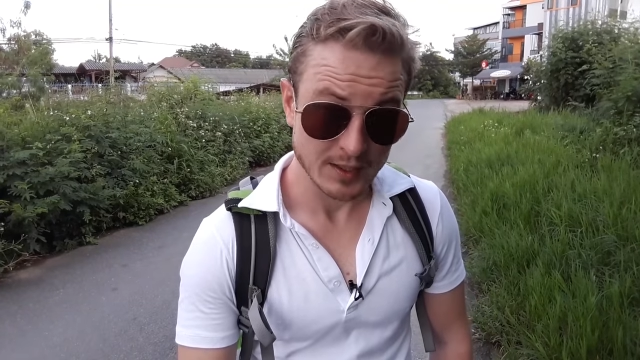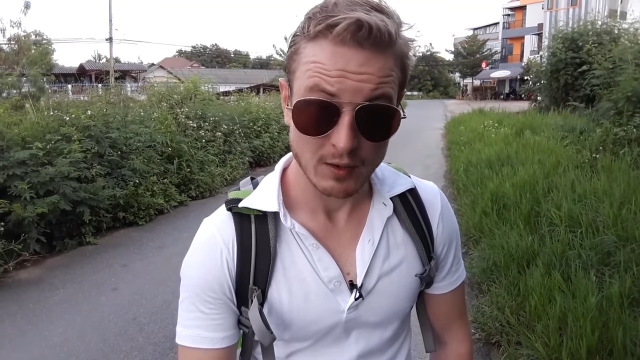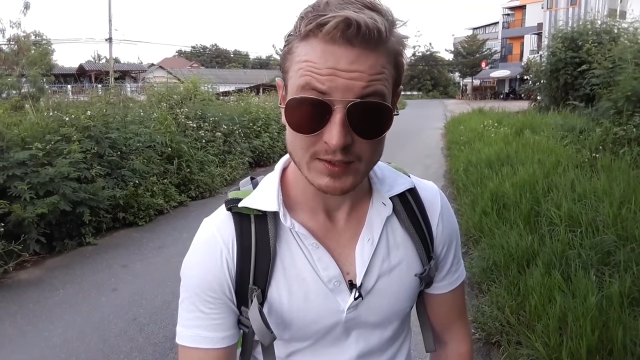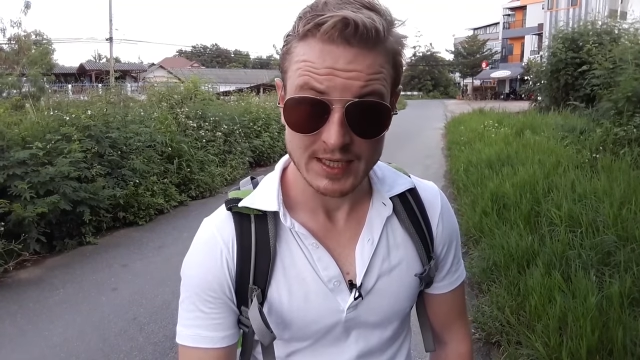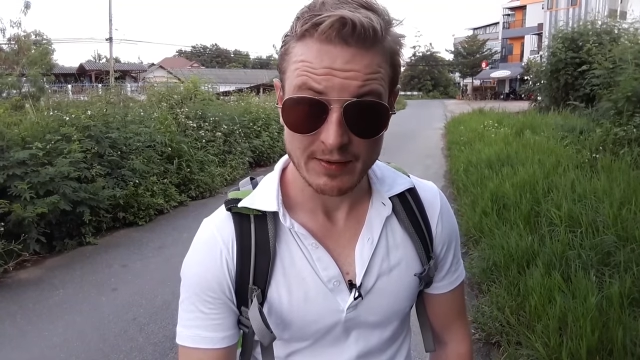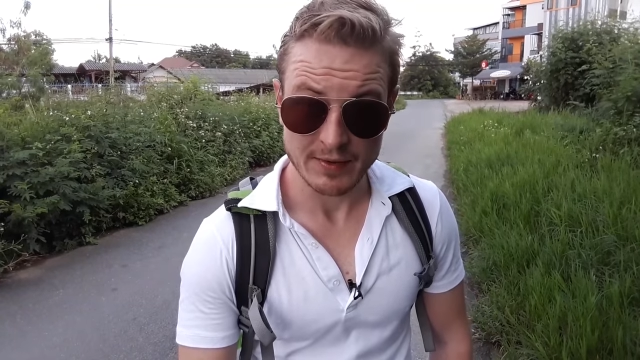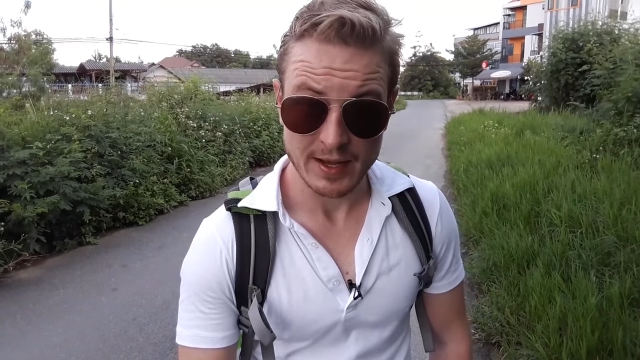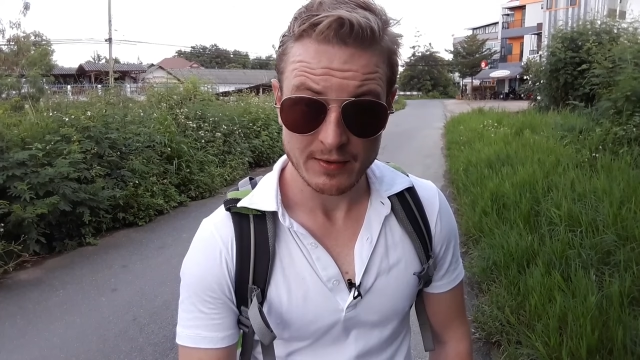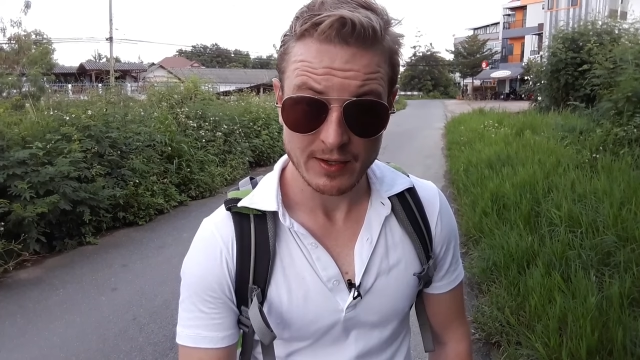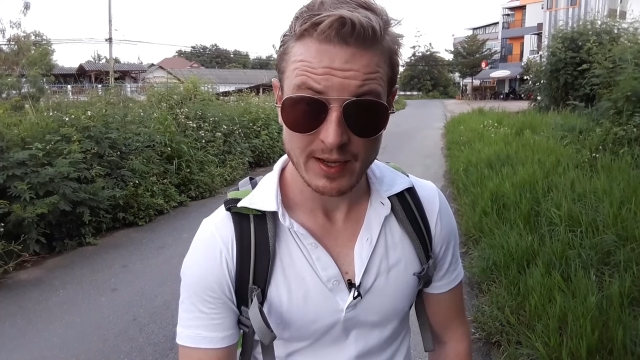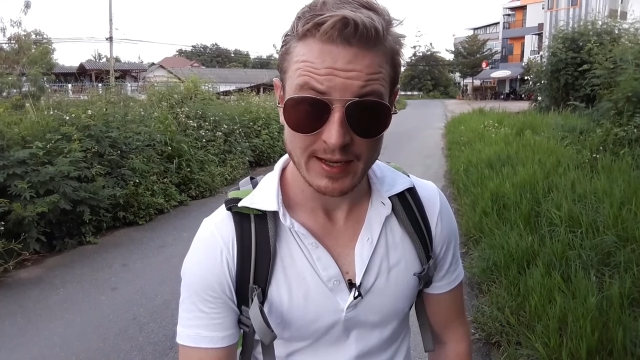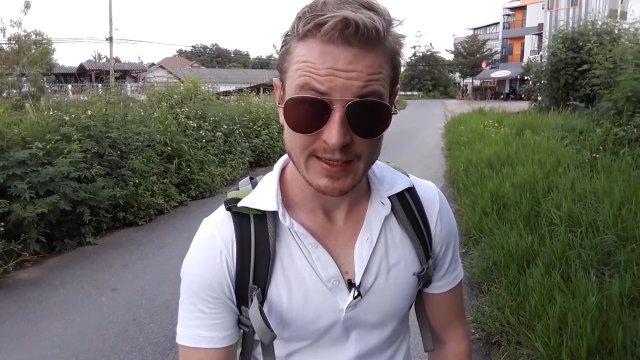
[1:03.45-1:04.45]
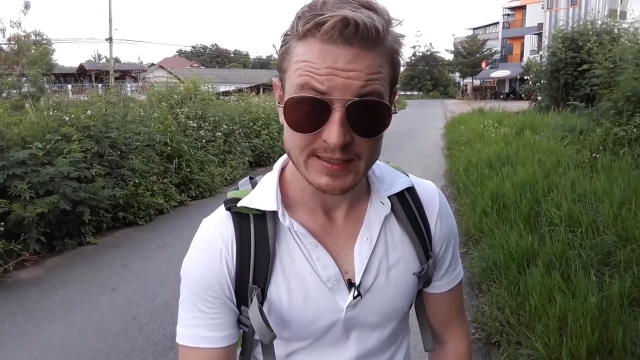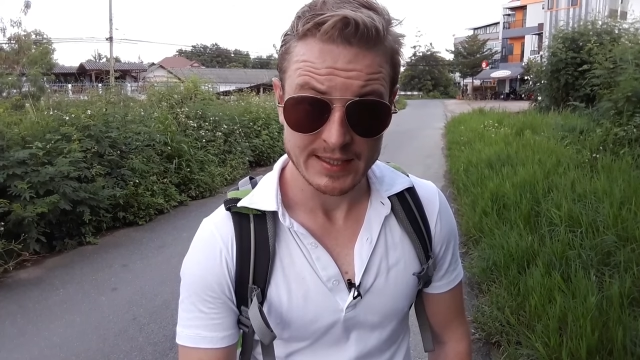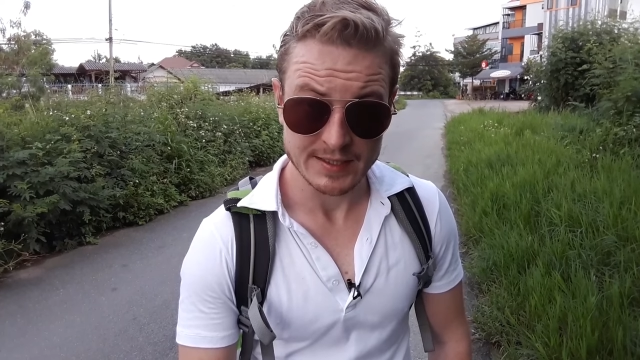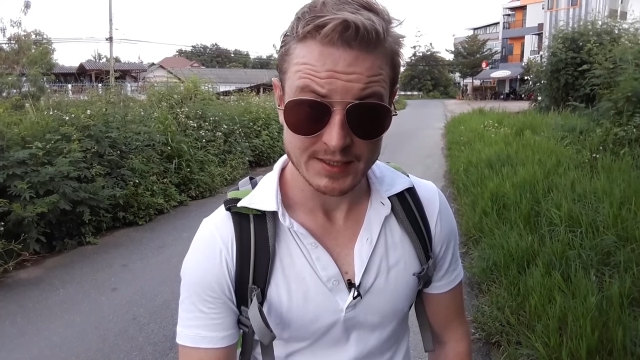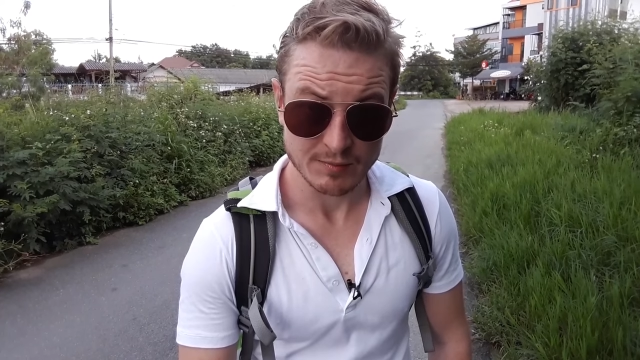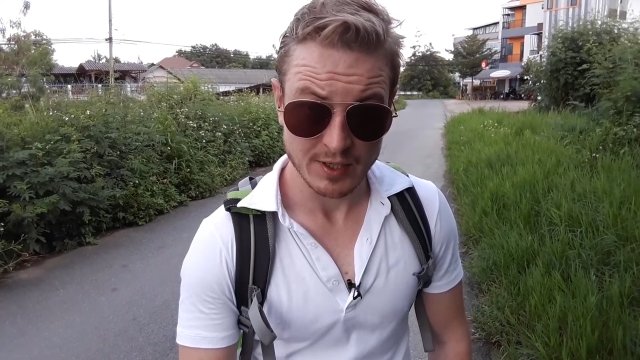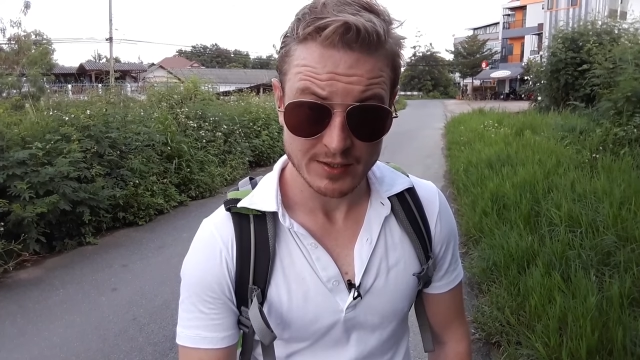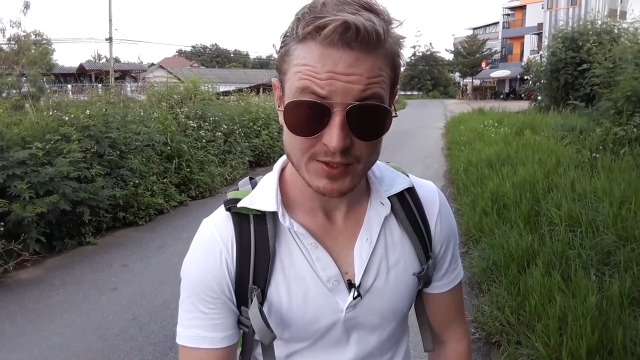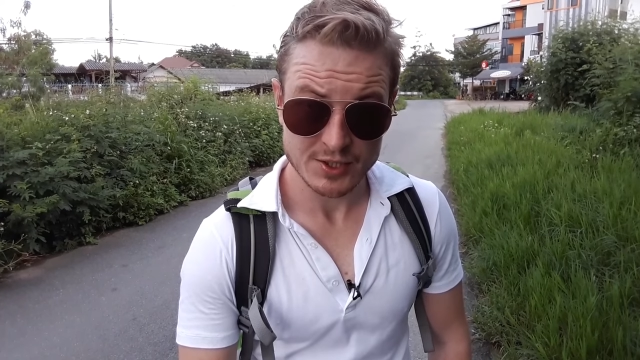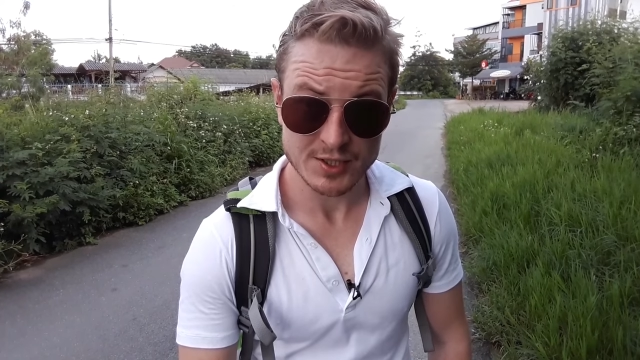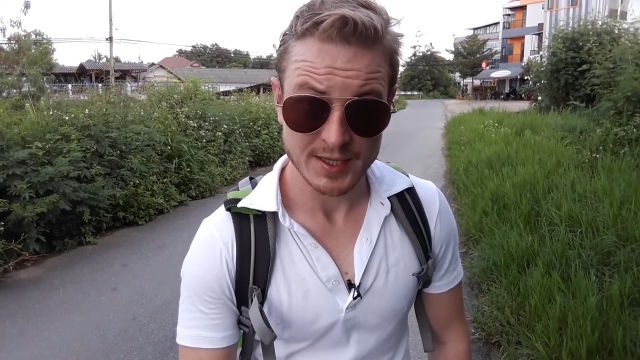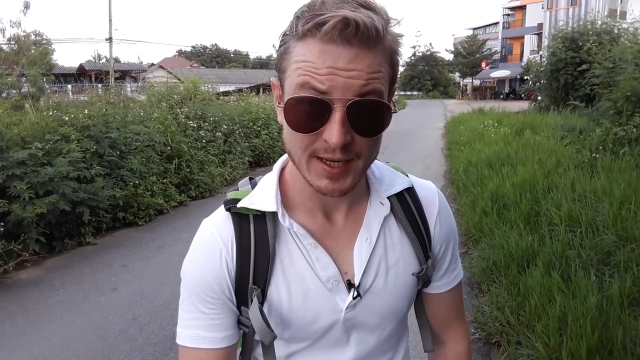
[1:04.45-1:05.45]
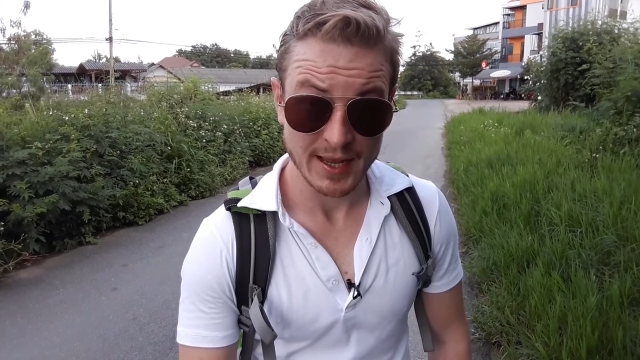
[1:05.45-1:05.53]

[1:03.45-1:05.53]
the old town now. I need to get some lunch.